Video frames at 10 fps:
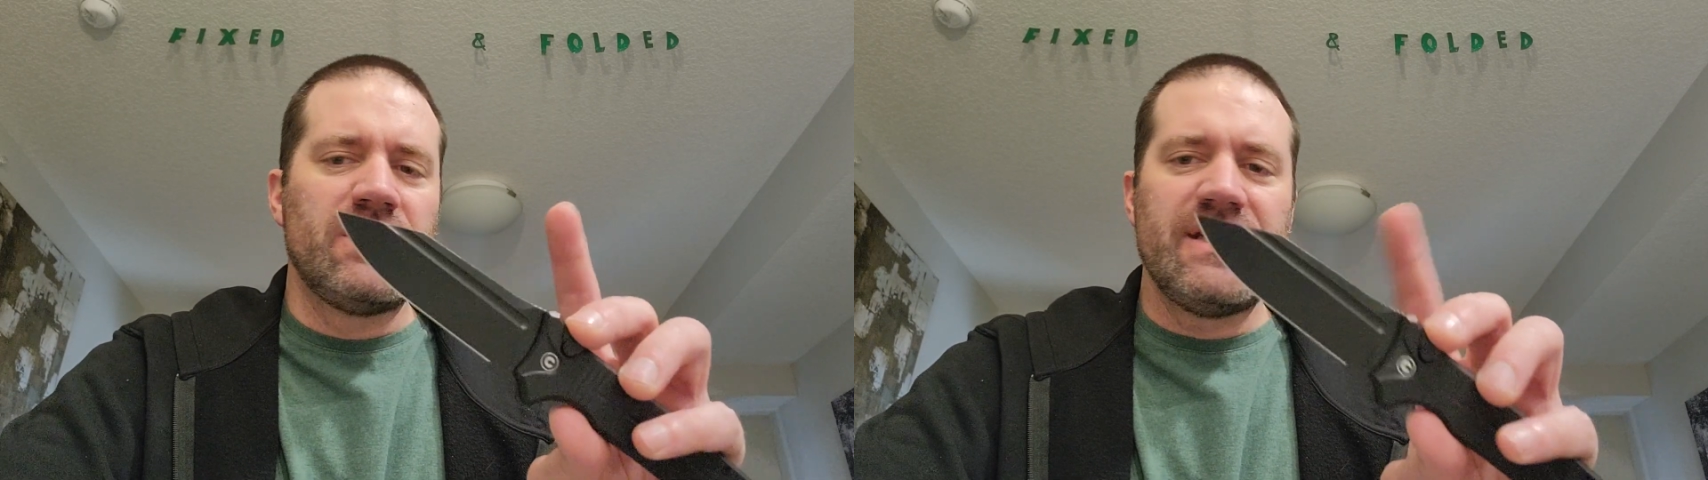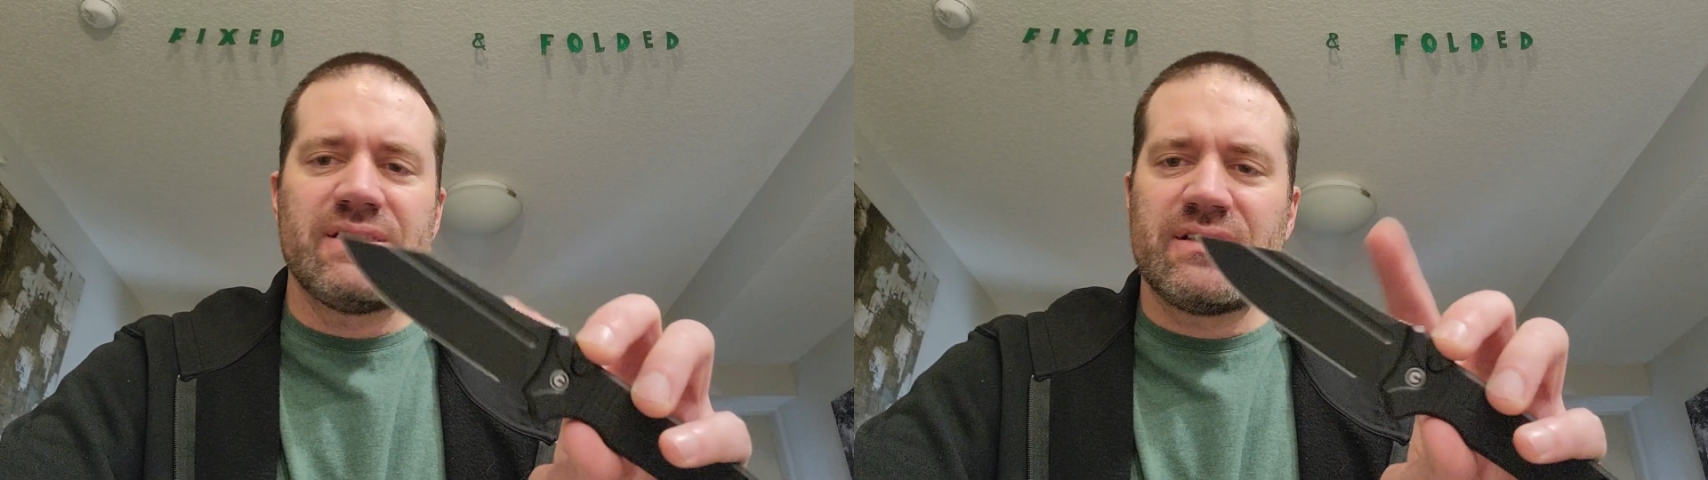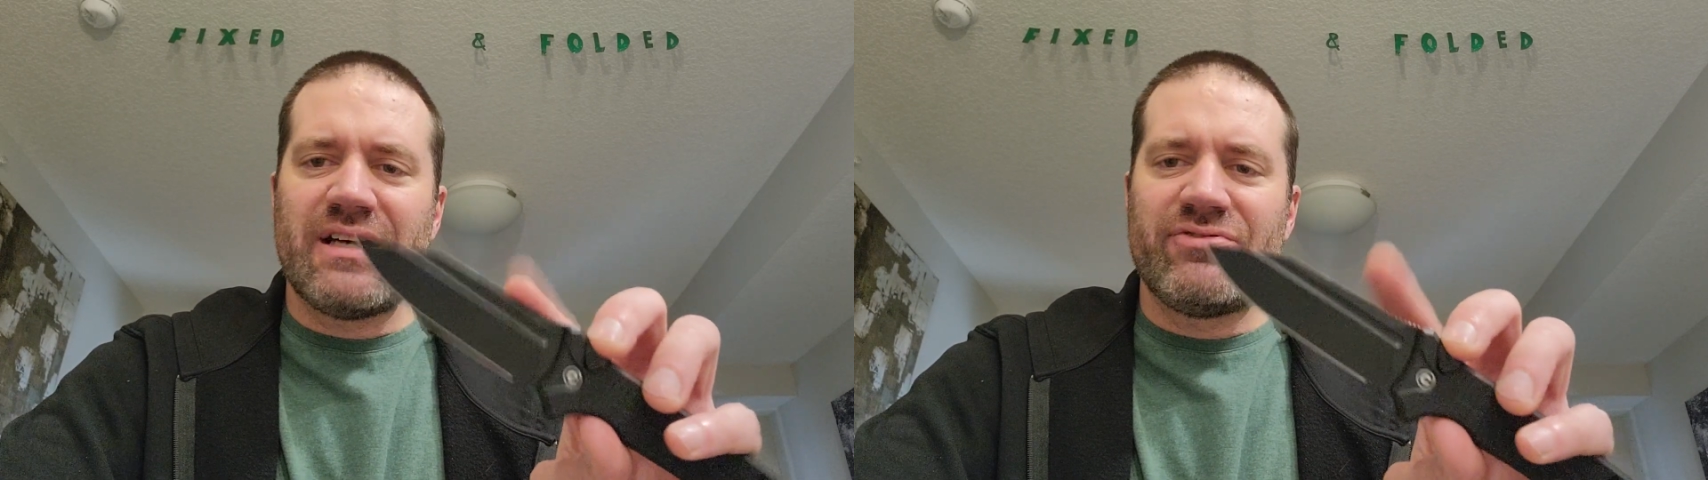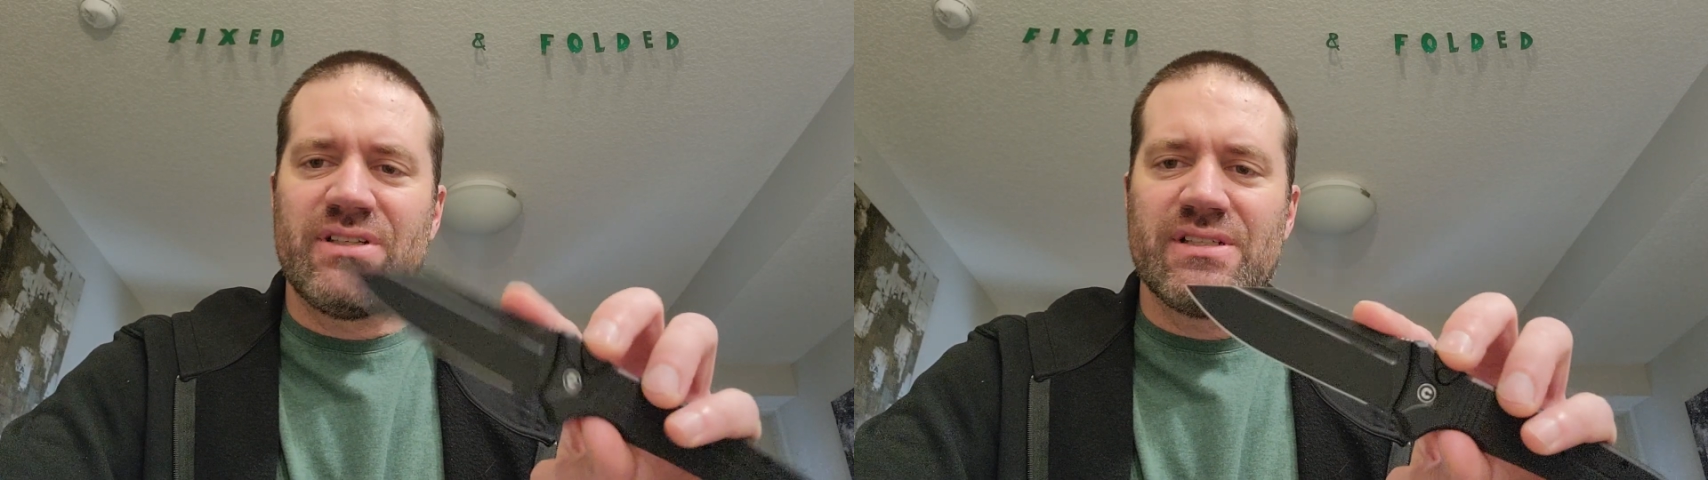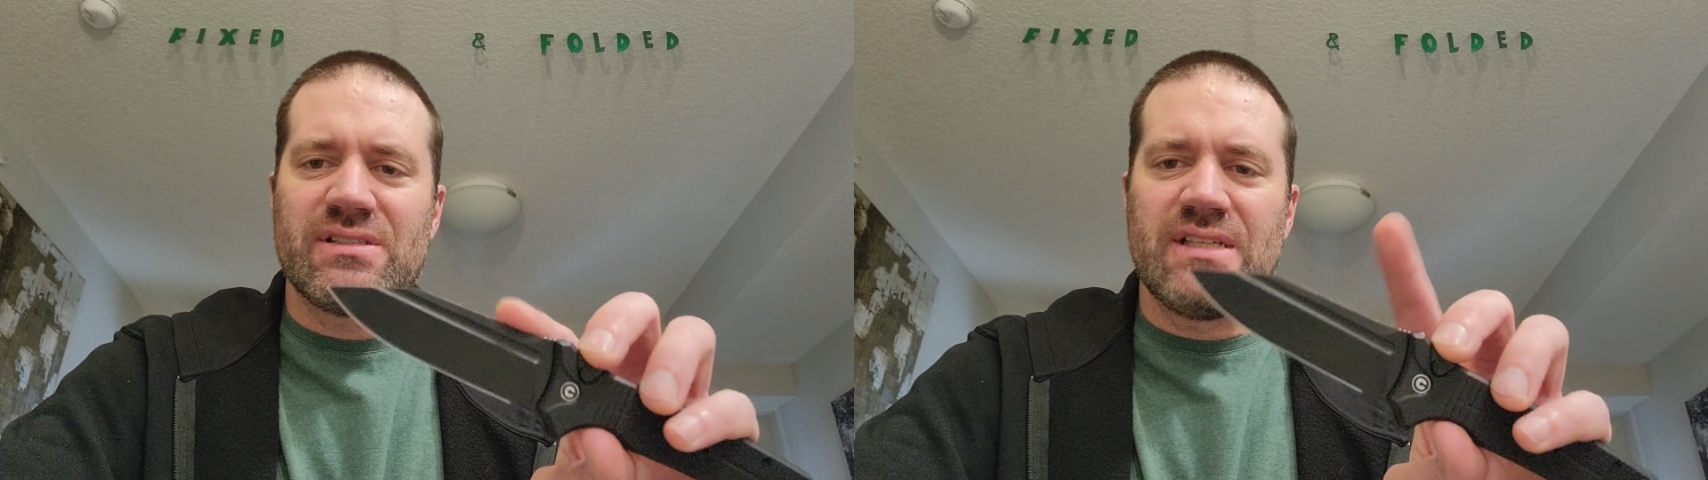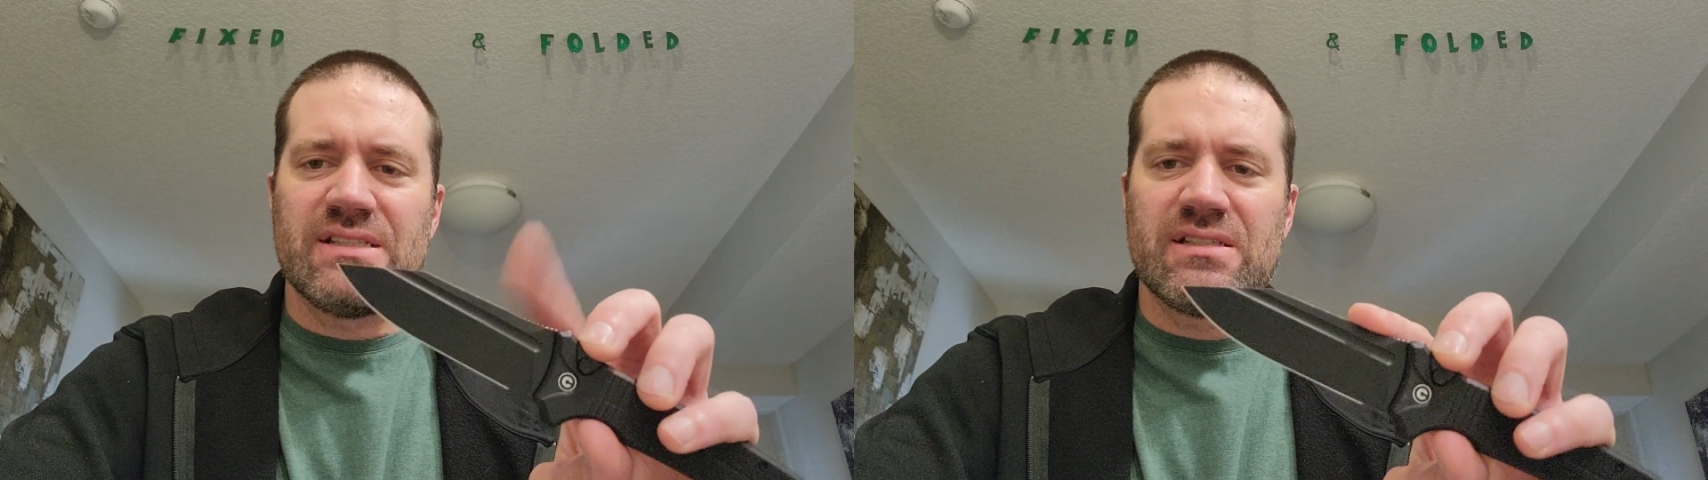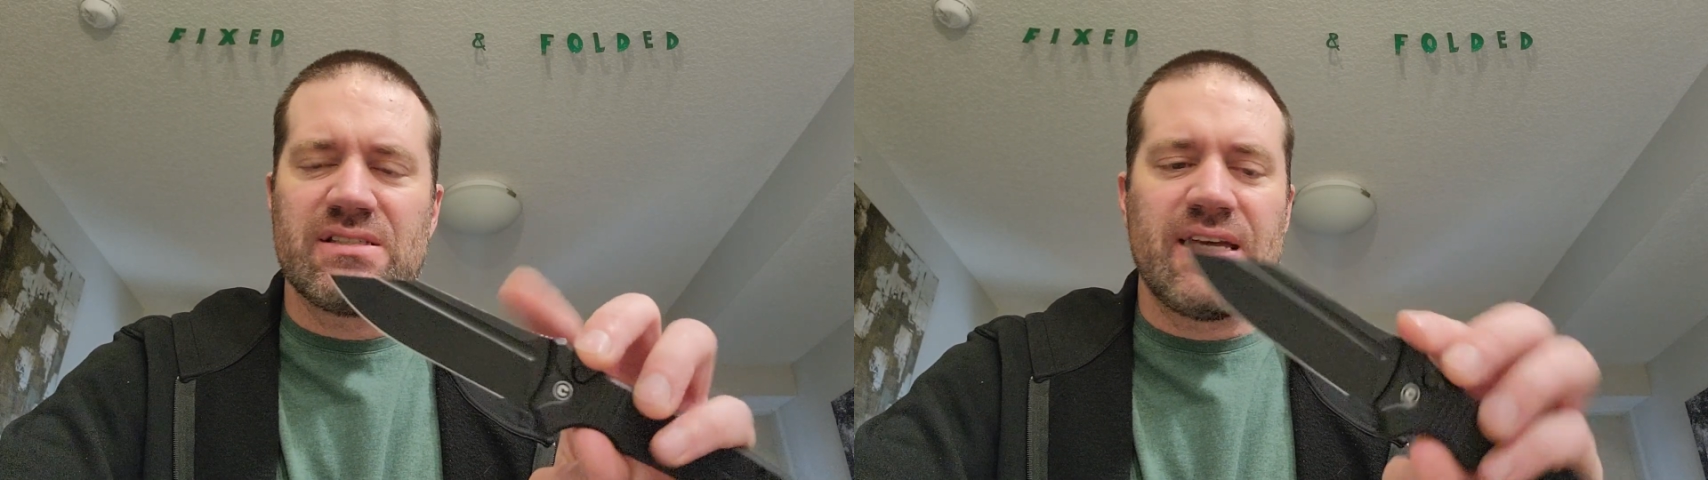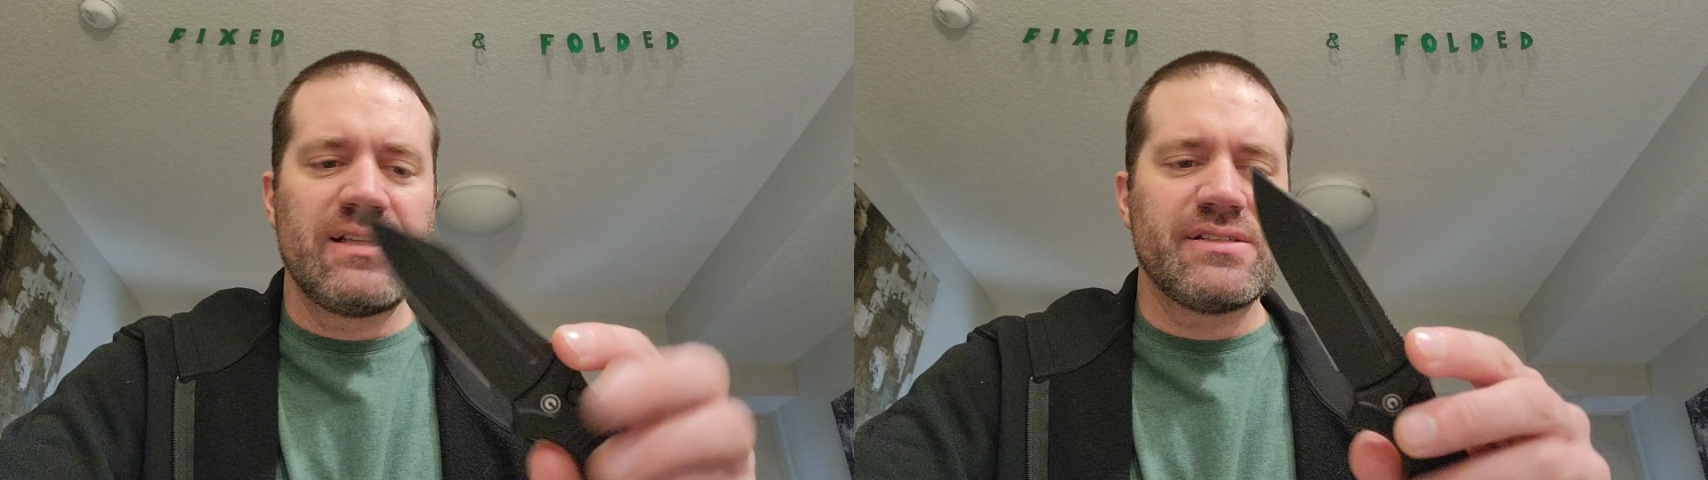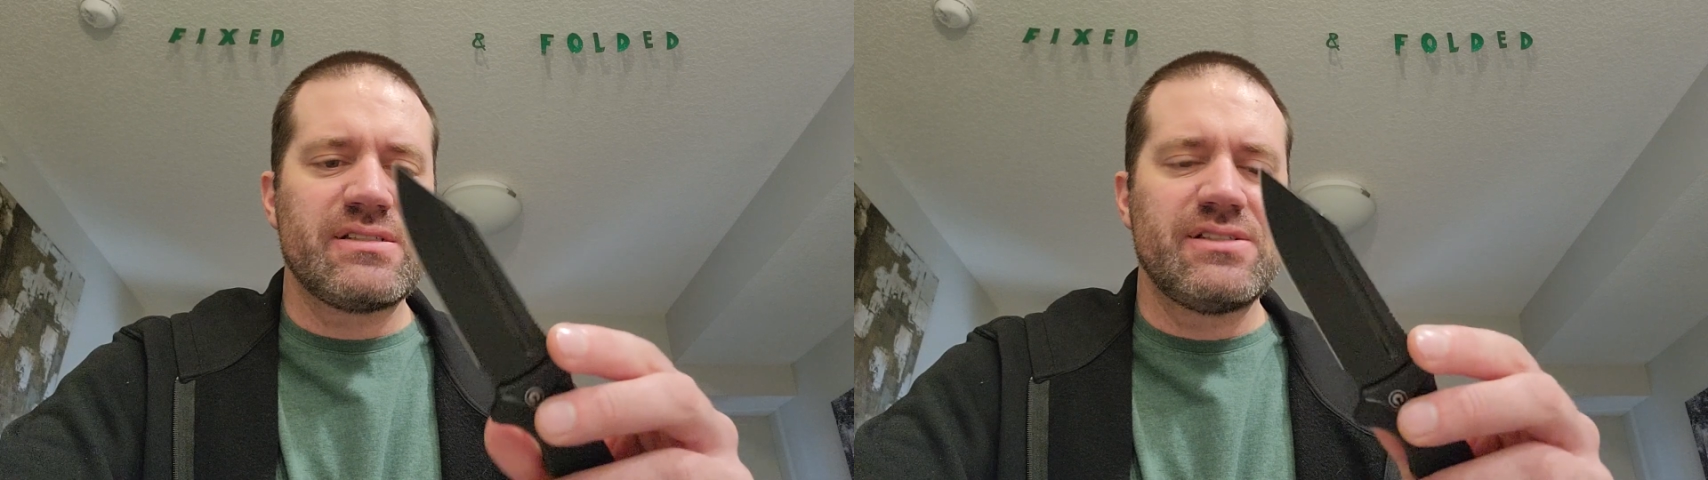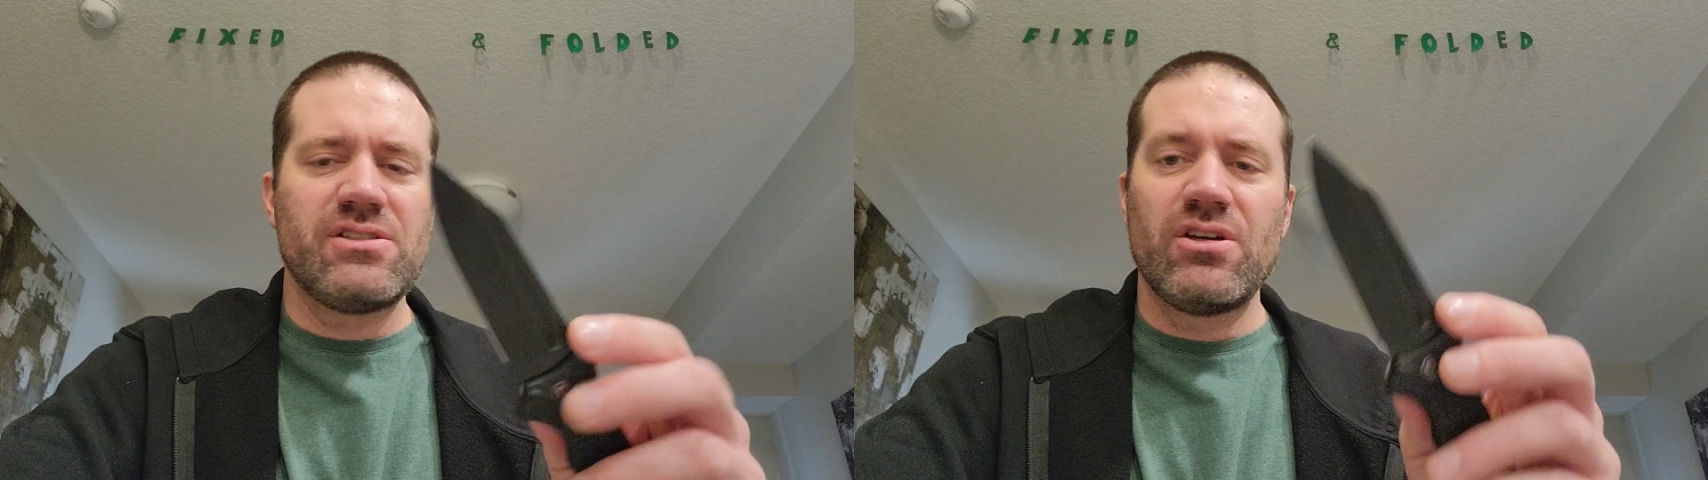Decent toughness, decent stainlessness.